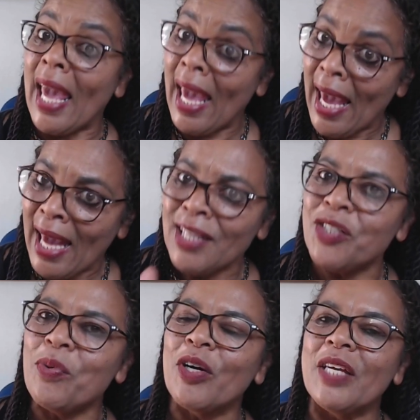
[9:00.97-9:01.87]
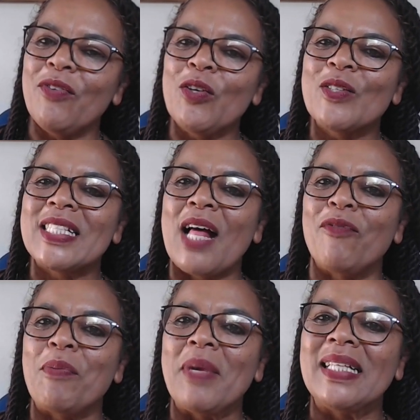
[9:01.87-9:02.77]
And you are giving yourself
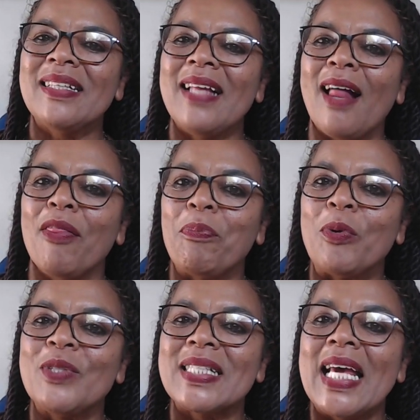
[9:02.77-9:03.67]
a mental health boost.